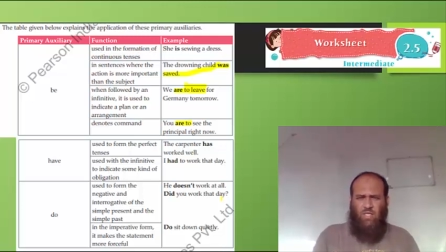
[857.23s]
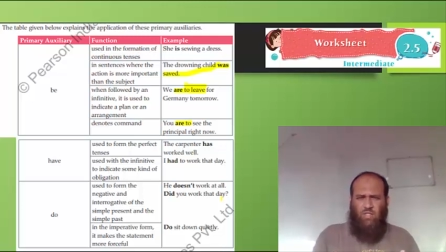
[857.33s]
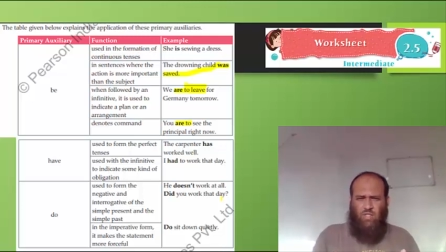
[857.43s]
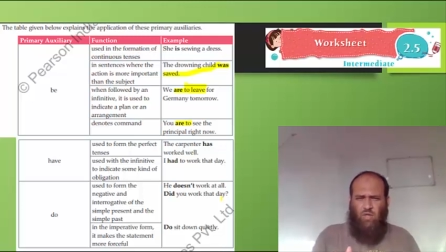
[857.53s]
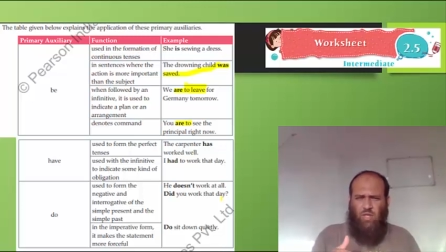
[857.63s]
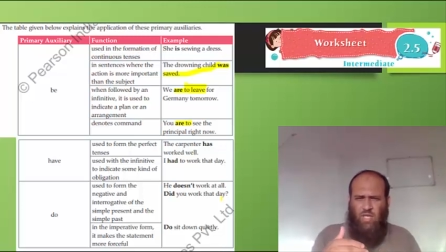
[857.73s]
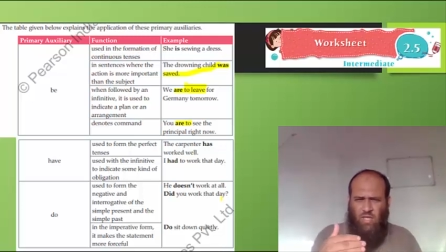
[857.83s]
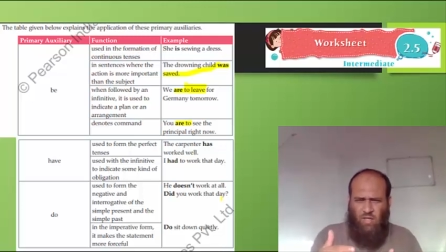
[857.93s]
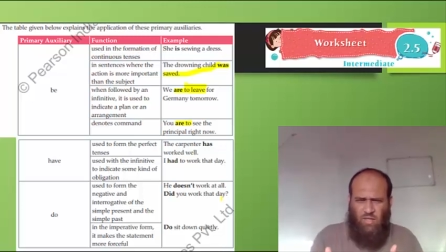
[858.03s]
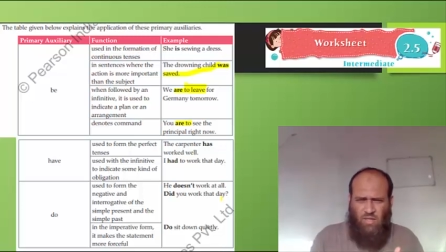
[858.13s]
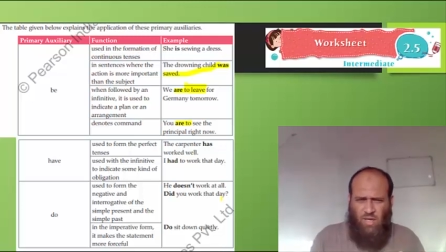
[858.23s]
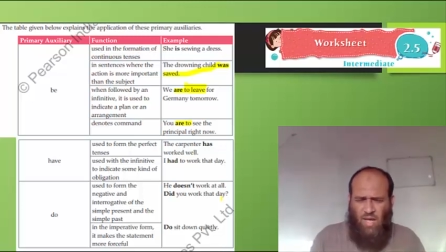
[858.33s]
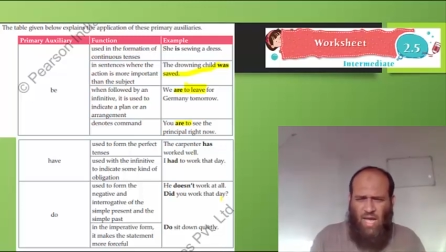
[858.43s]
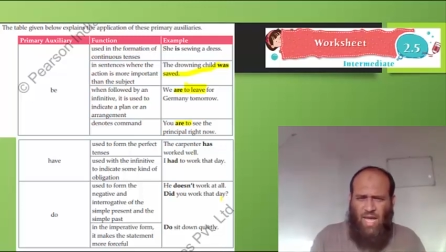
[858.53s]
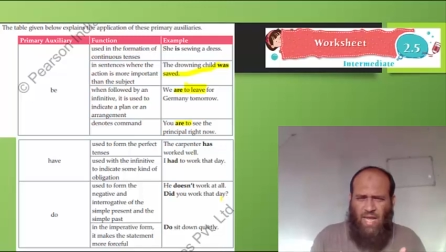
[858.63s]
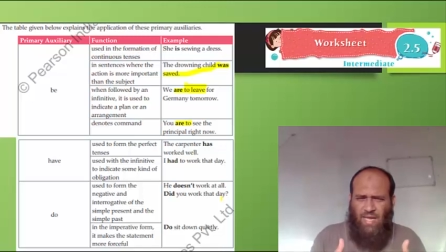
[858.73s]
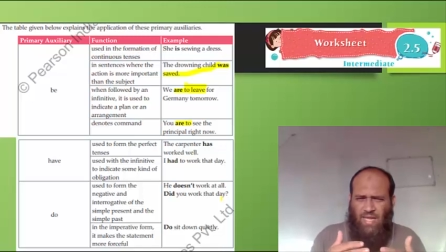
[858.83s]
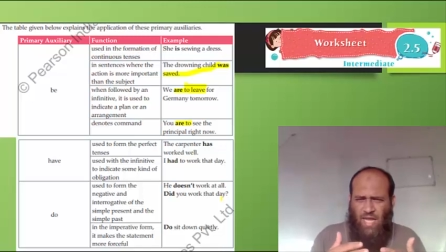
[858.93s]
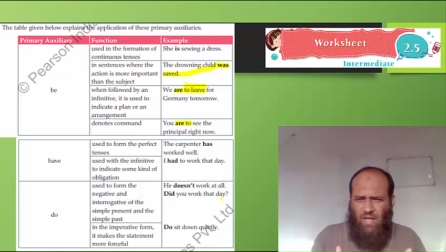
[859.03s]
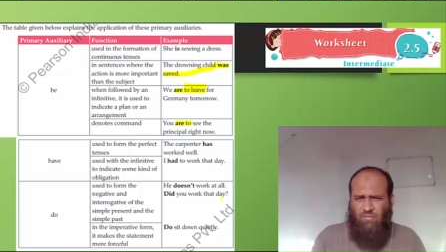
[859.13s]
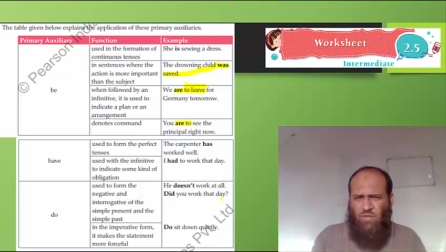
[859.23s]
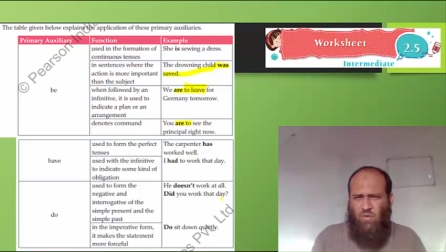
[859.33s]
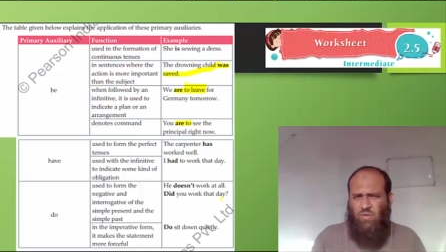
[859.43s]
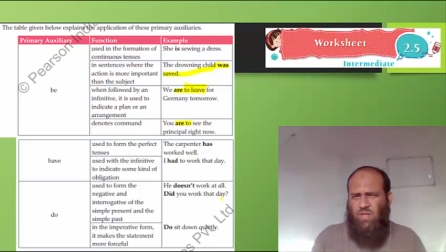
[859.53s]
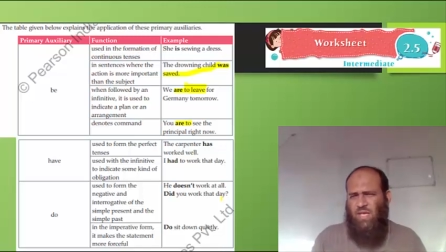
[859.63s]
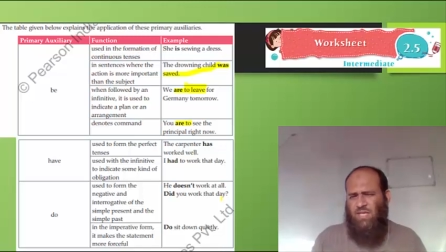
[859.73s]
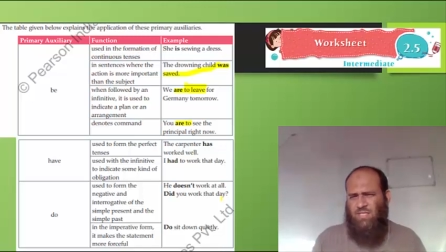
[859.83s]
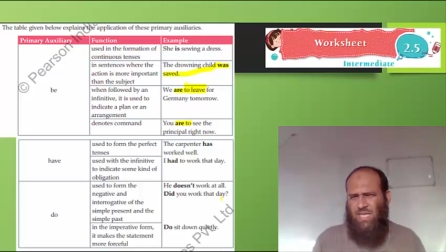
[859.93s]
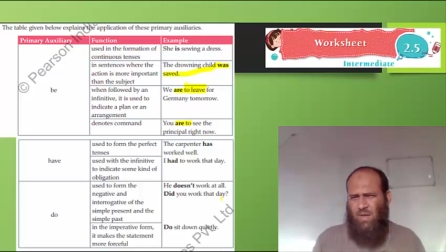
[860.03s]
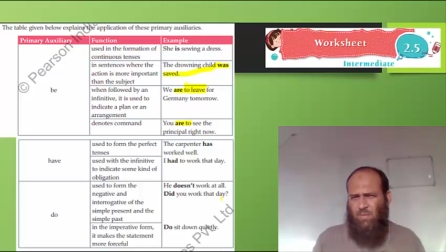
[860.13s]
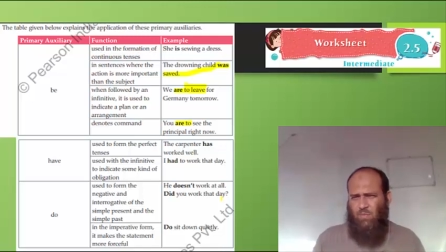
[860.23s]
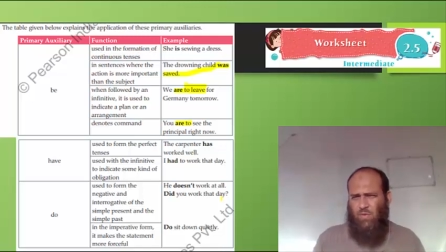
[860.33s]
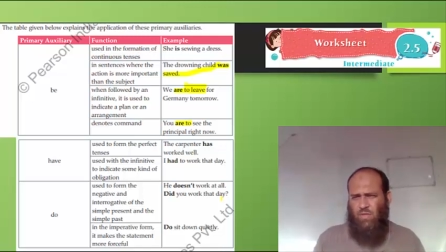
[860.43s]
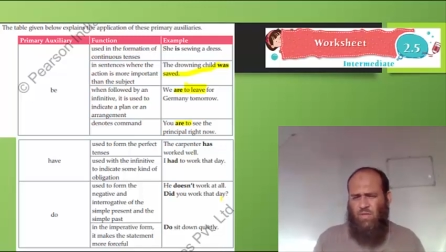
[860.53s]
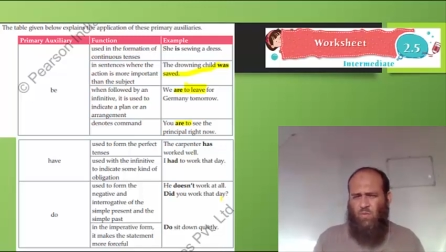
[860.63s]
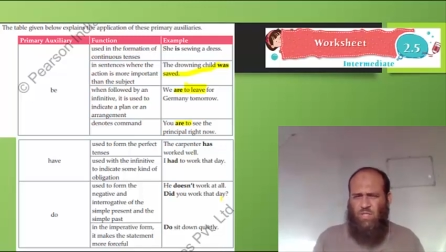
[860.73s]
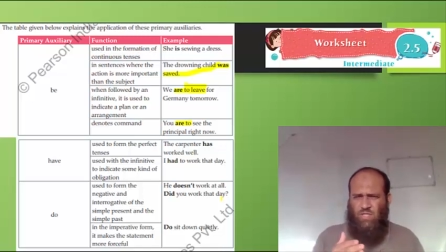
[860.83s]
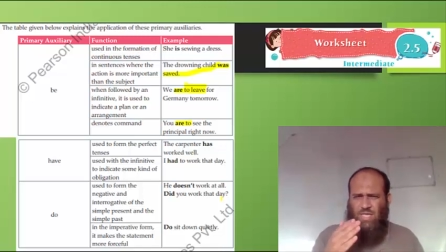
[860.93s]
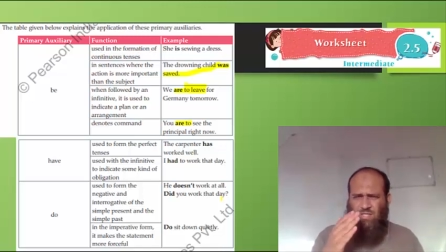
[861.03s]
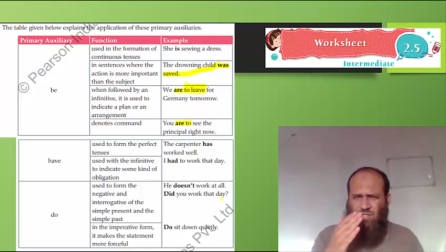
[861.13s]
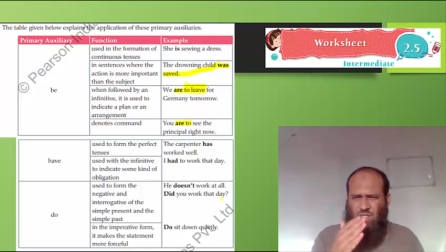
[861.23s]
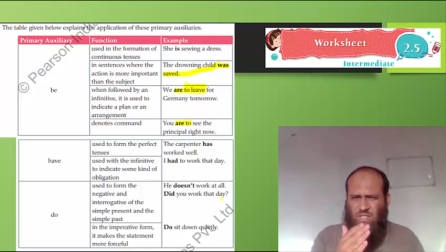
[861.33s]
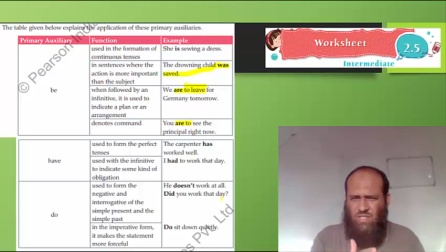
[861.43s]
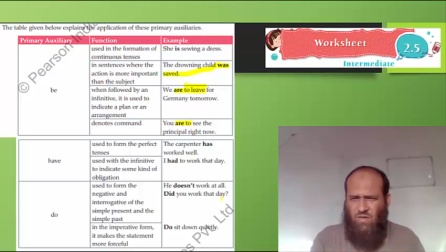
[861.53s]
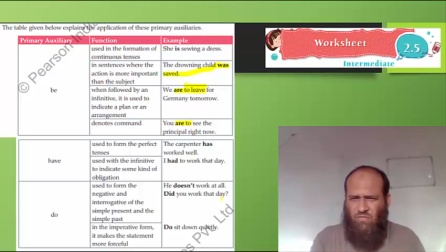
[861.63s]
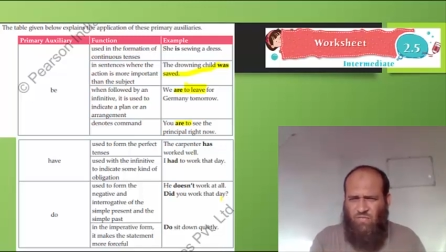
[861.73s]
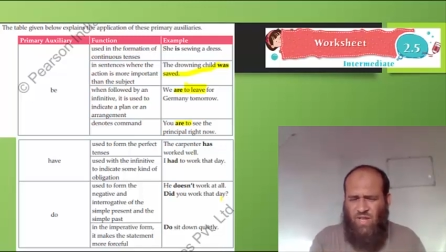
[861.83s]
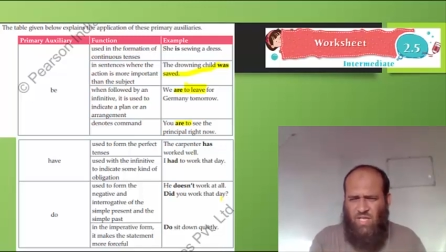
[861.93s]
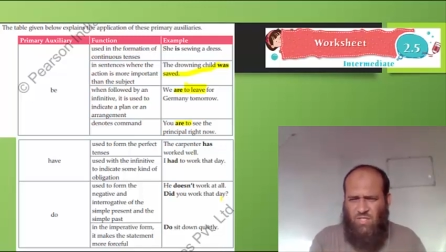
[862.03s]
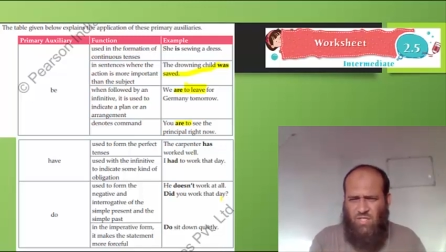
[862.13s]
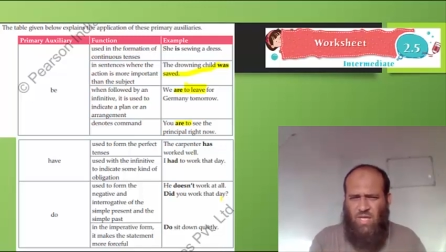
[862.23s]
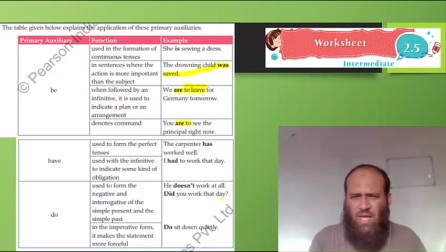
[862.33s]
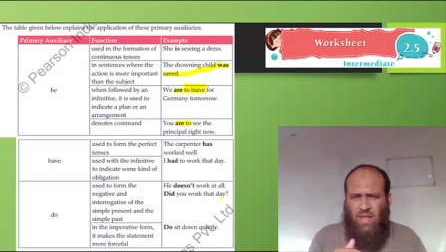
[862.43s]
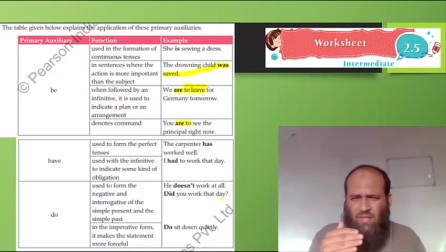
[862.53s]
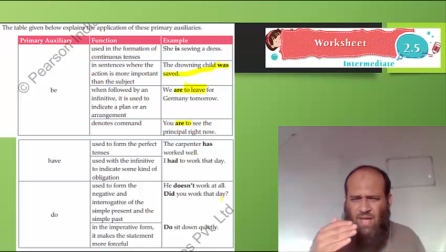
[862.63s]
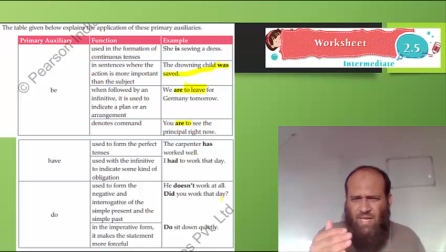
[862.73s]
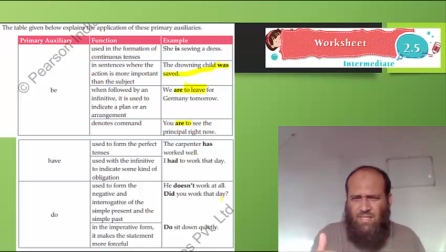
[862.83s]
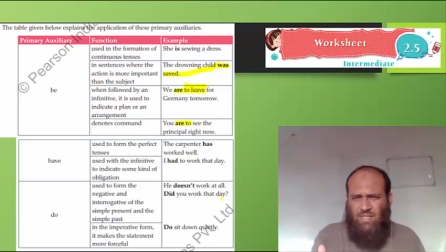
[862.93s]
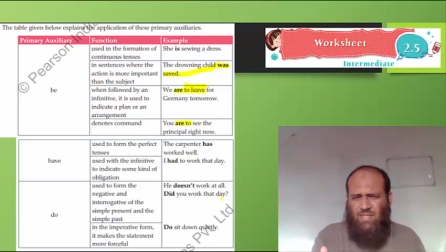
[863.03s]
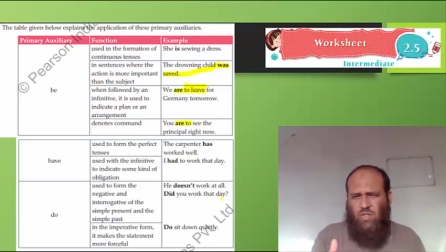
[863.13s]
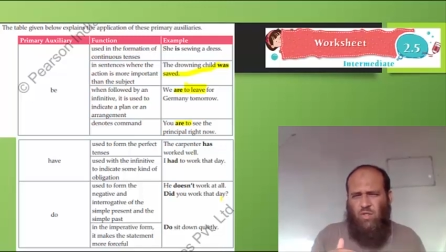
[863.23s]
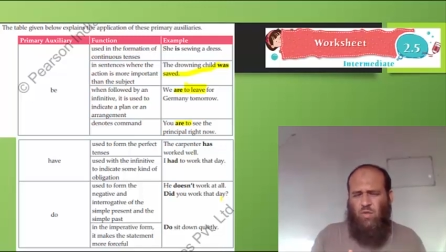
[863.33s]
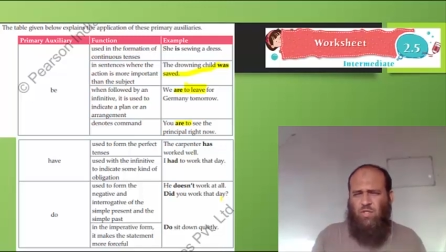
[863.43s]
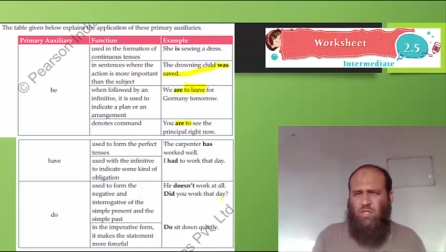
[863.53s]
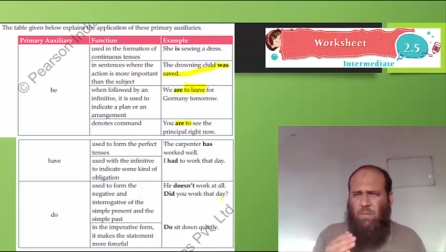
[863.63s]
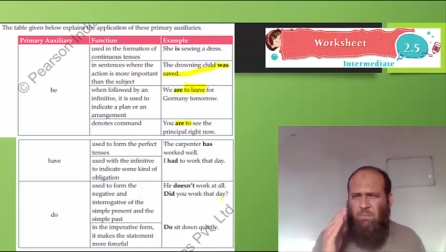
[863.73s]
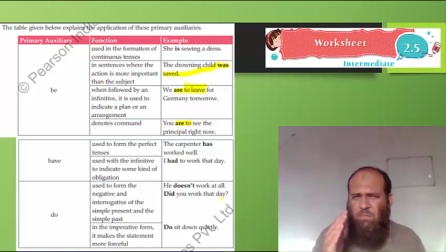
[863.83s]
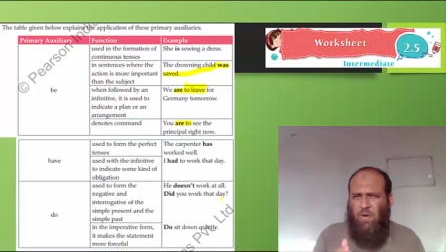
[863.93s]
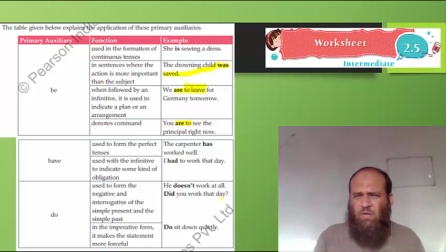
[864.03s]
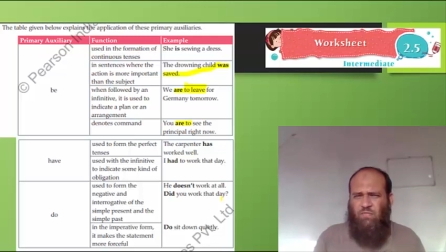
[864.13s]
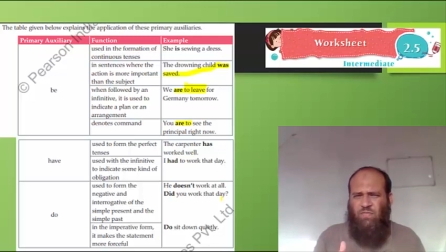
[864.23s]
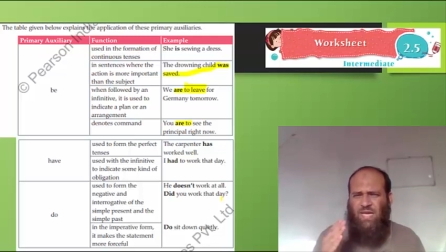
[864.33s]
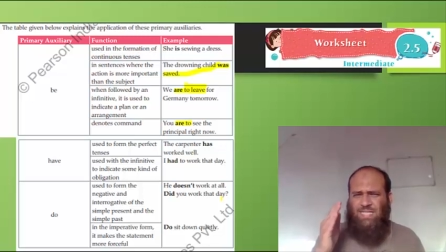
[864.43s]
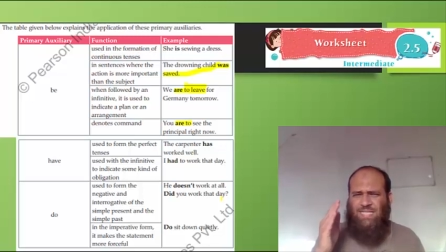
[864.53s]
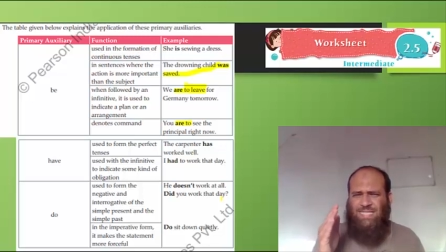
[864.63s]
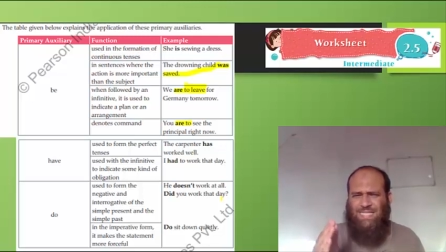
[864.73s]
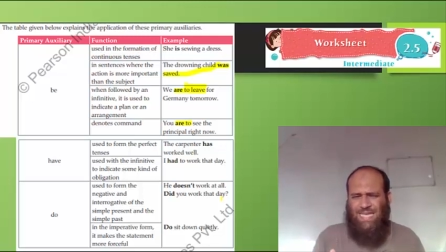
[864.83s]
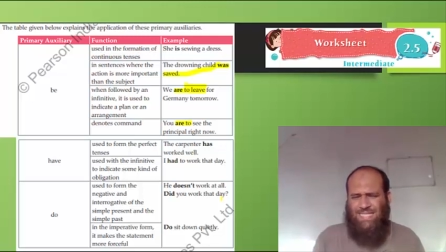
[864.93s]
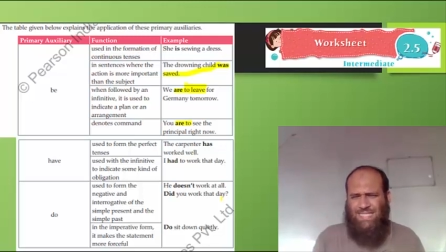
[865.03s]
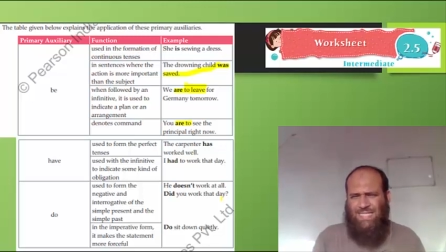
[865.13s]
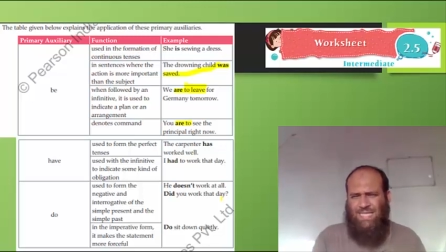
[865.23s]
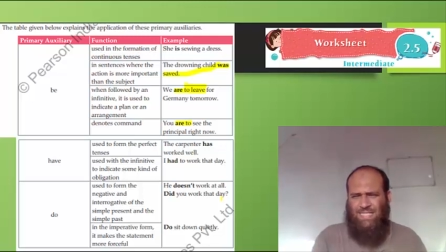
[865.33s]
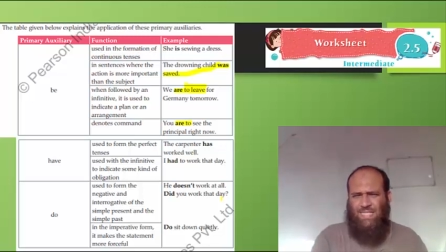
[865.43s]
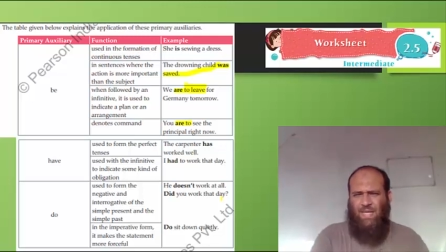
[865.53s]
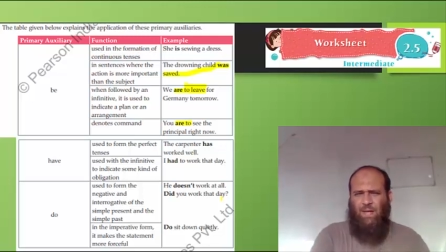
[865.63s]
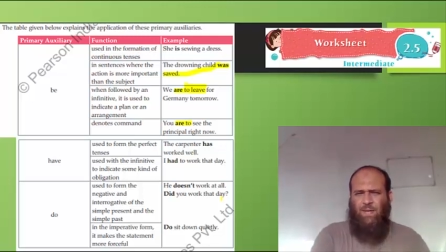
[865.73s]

So here I gave you the example which has just finished. That shows perfect tenses.